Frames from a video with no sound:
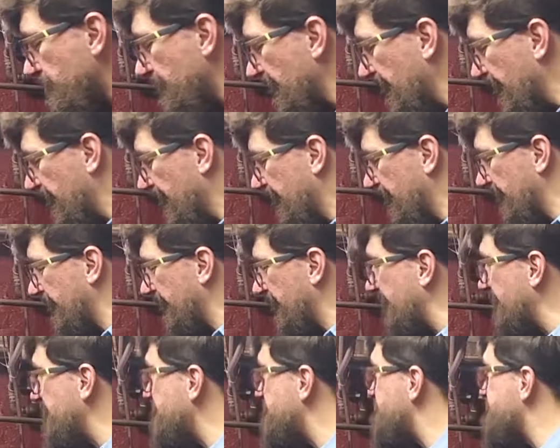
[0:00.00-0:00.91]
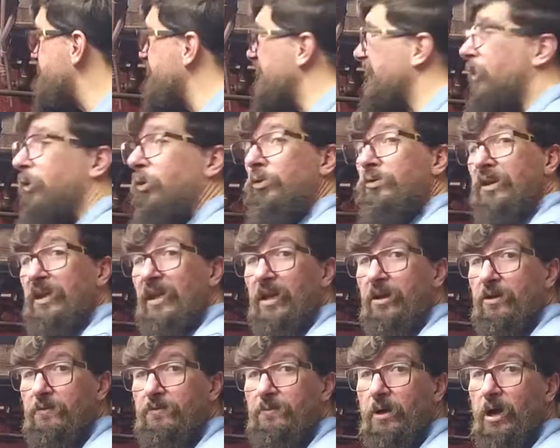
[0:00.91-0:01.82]
it is the only
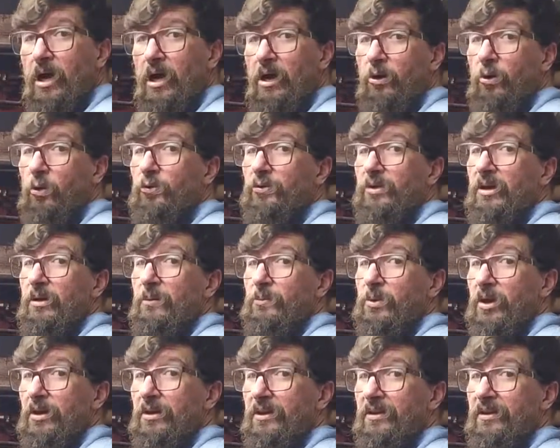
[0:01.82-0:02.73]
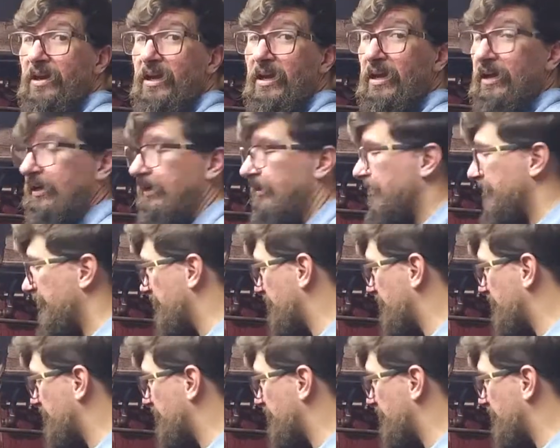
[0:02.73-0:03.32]
umbrella that I